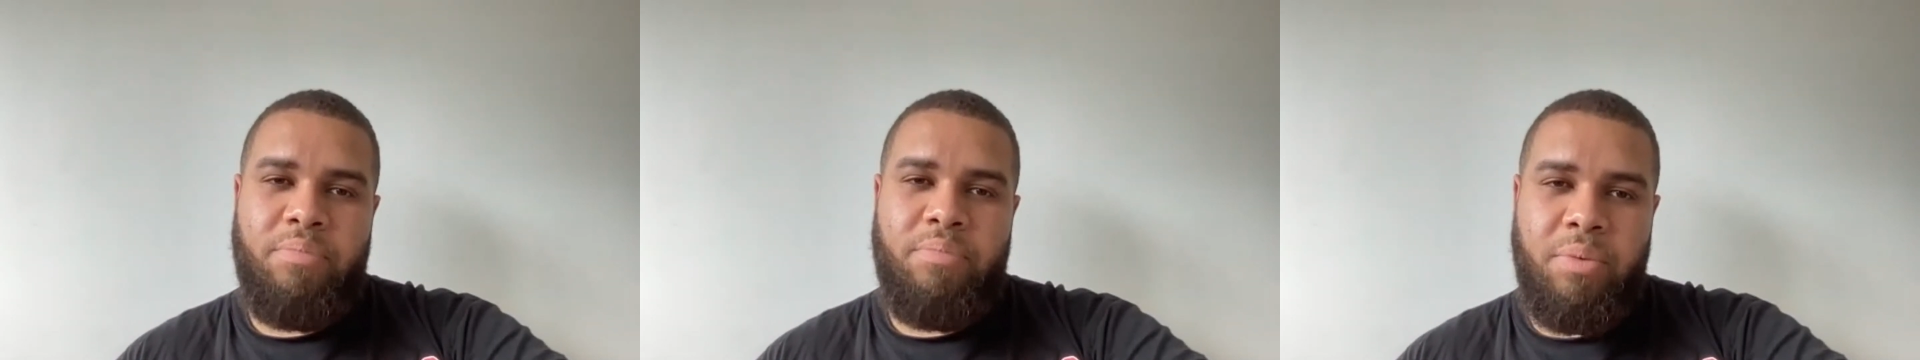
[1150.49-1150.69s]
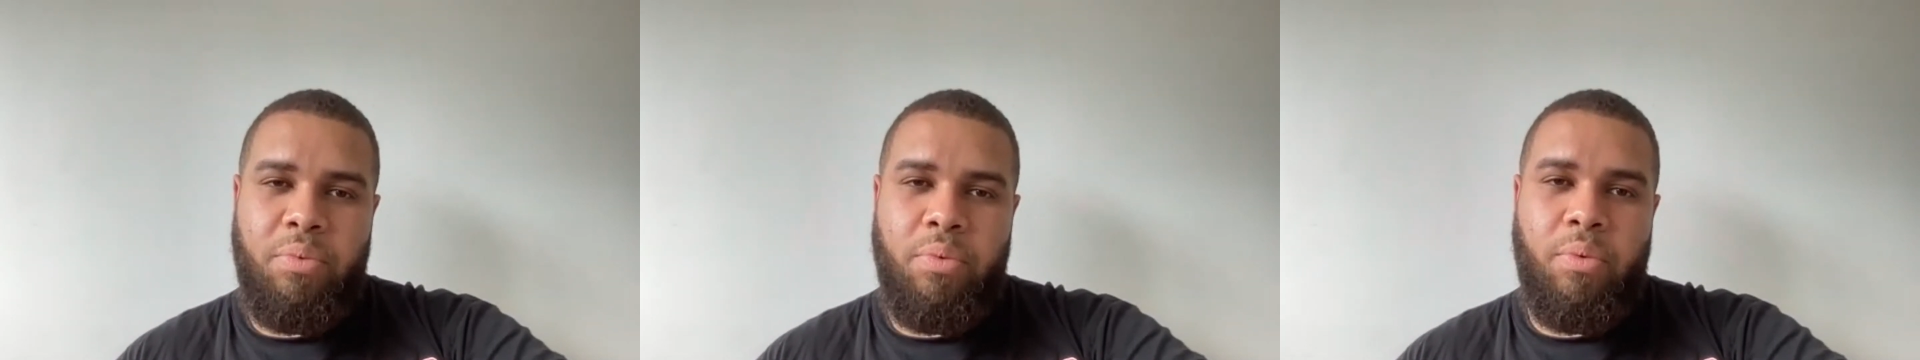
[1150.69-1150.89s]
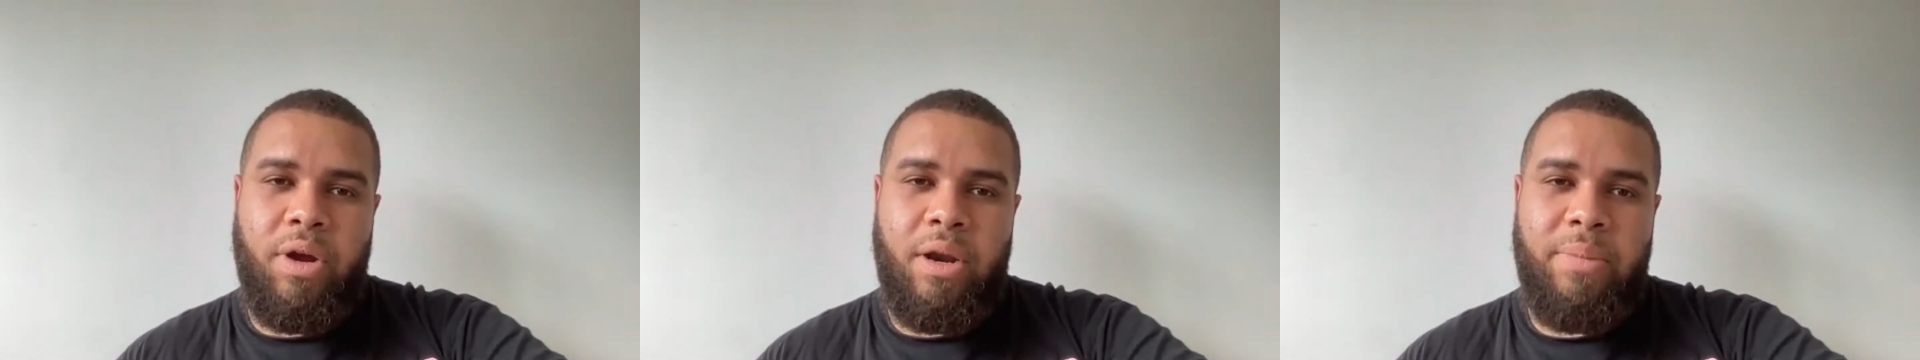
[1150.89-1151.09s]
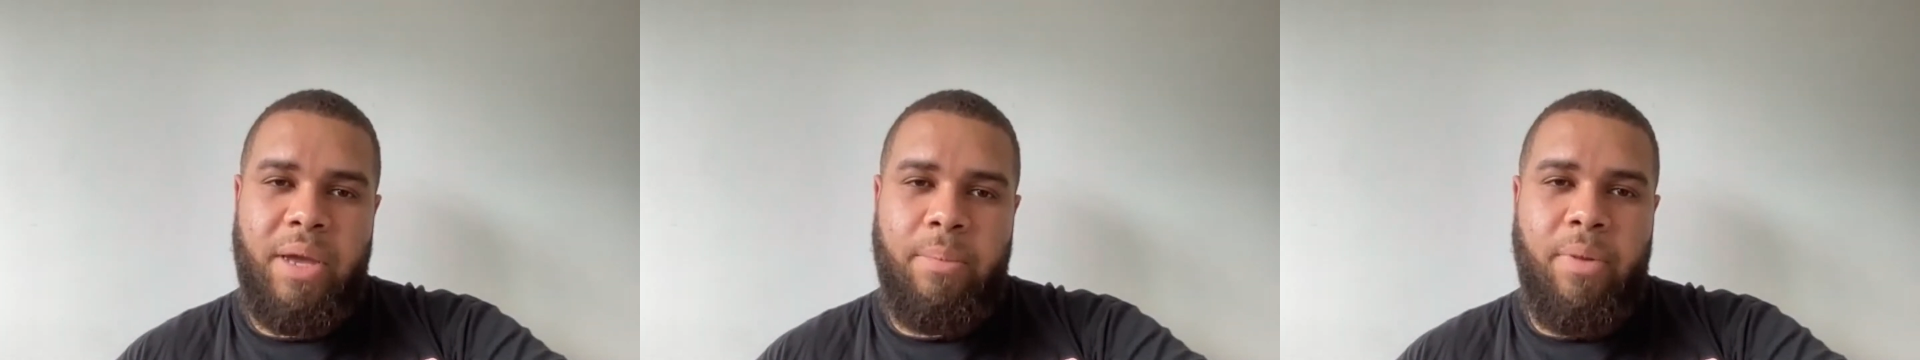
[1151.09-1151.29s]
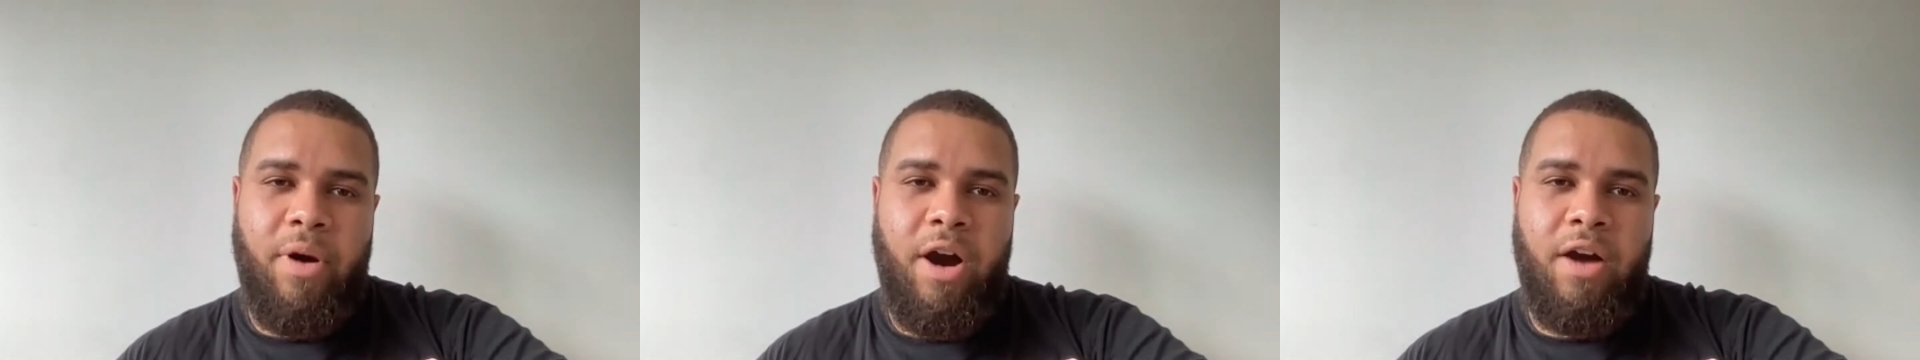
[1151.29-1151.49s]
people want to be
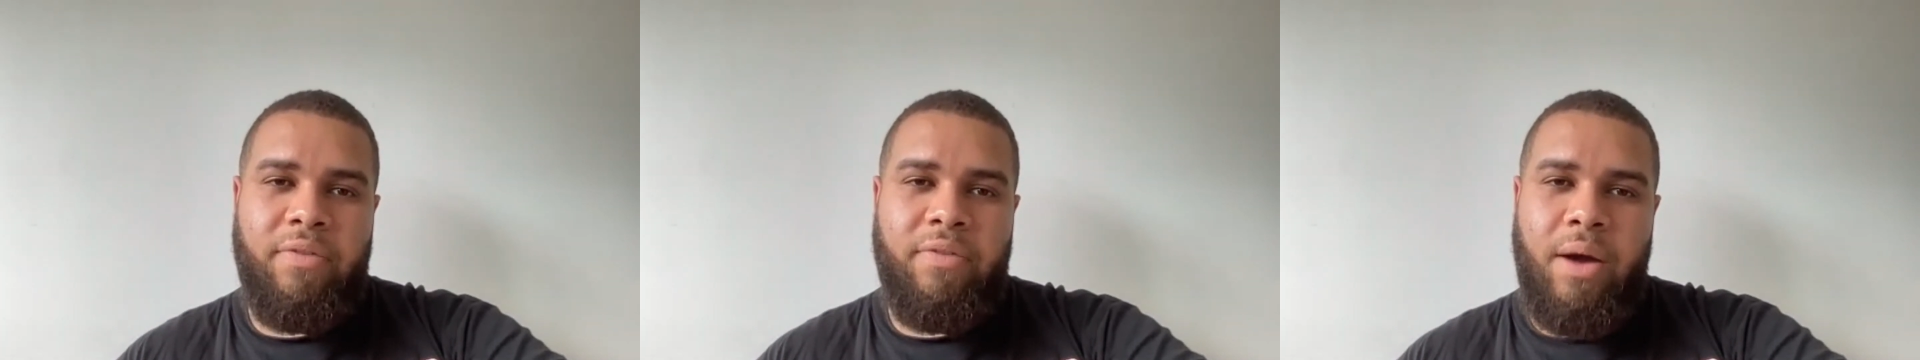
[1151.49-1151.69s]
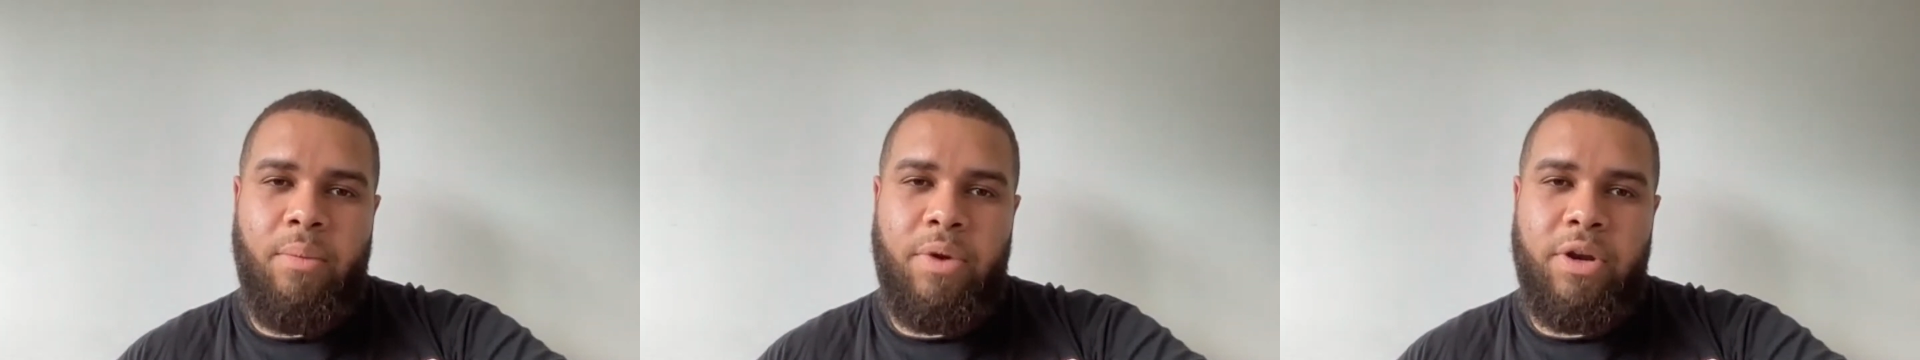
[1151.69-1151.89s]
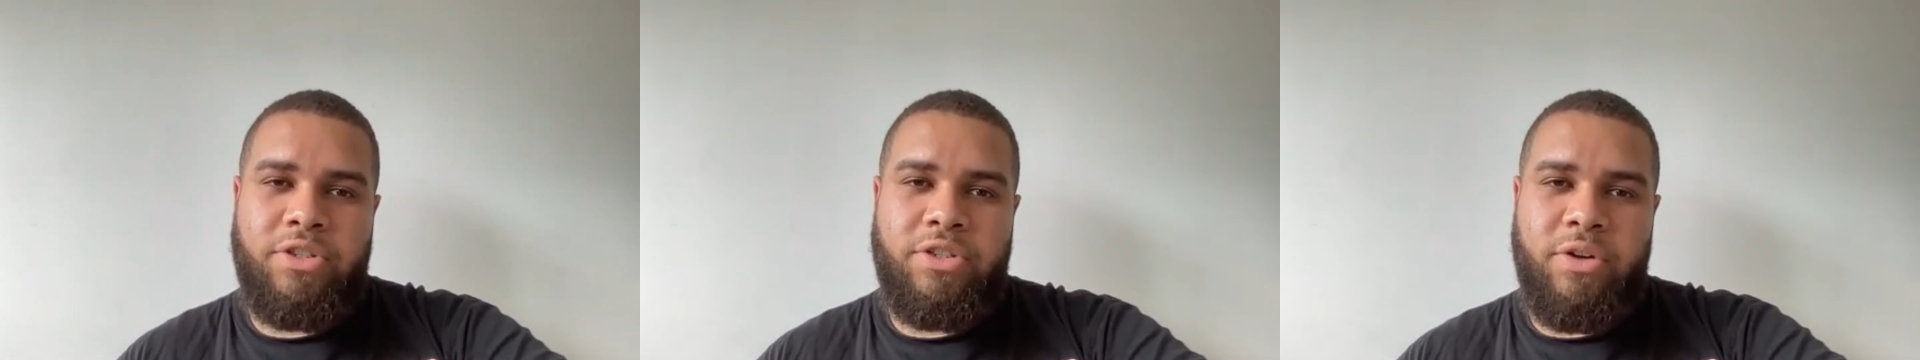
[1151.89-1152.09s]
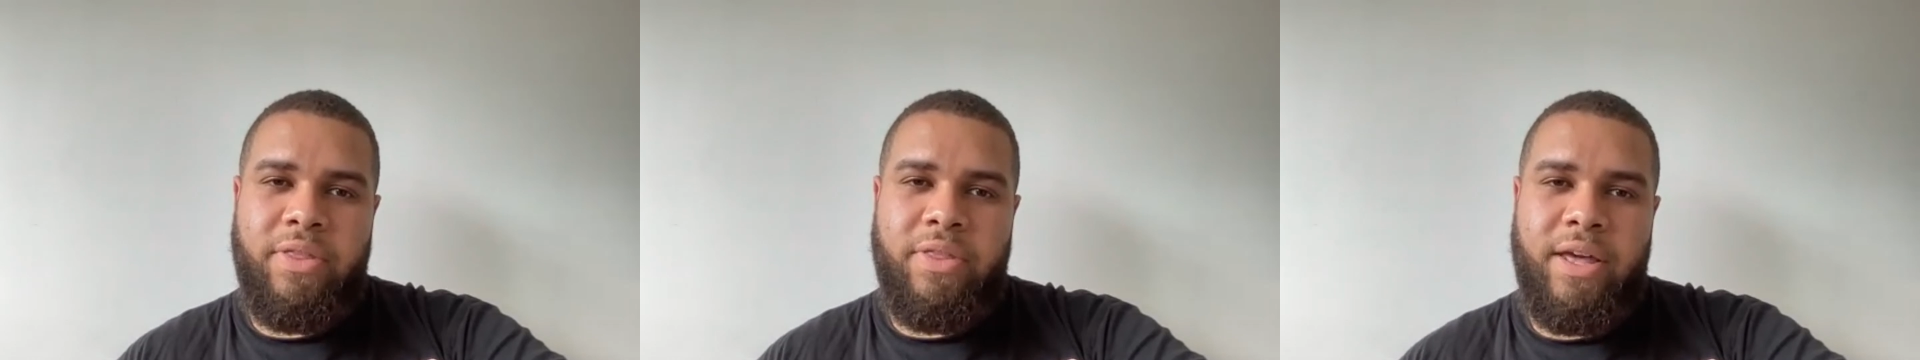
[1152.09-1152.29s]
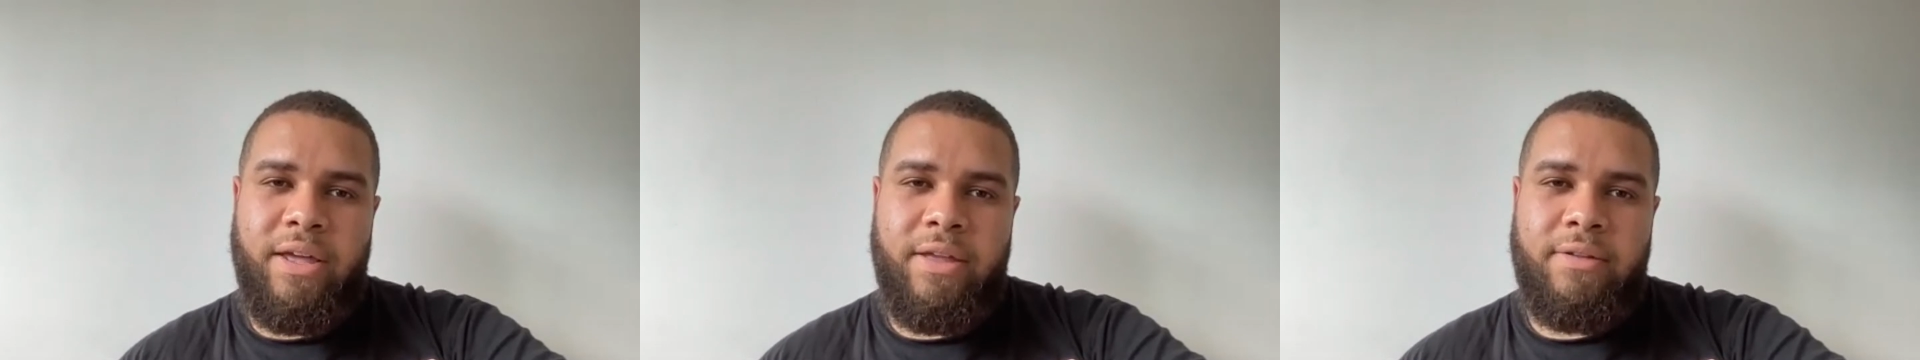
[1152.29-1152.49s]
a part of that and want to
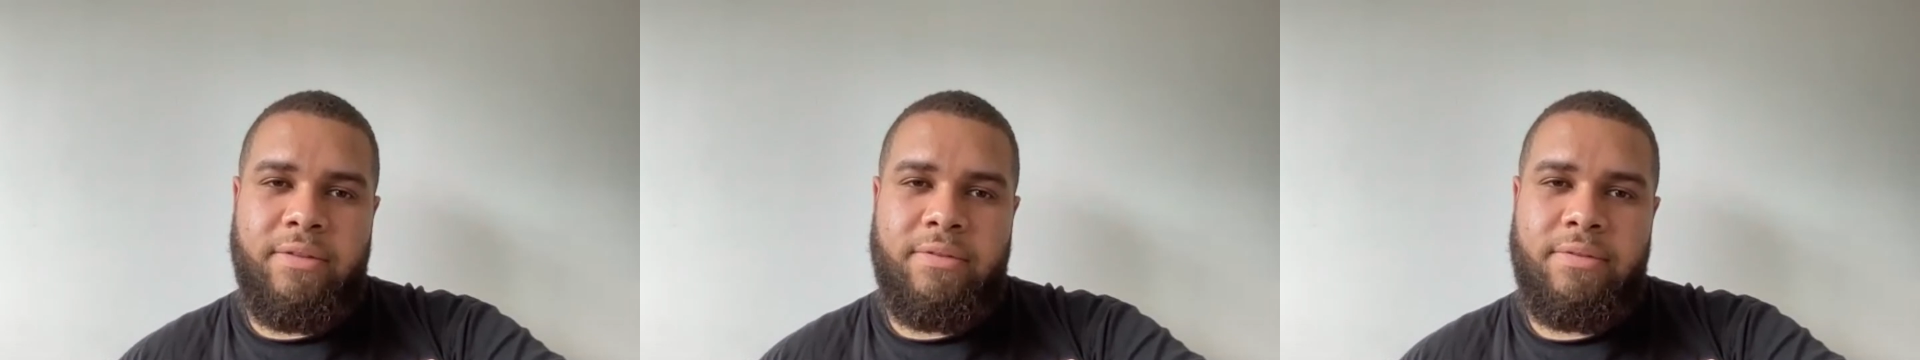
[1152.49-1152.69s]
join that.